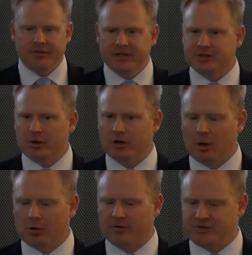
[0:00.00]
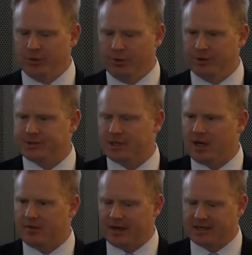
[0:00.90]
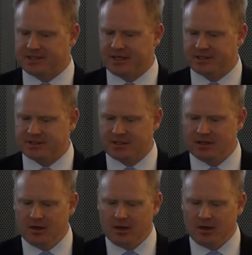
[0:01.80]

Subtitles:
These are a number of tools that exist.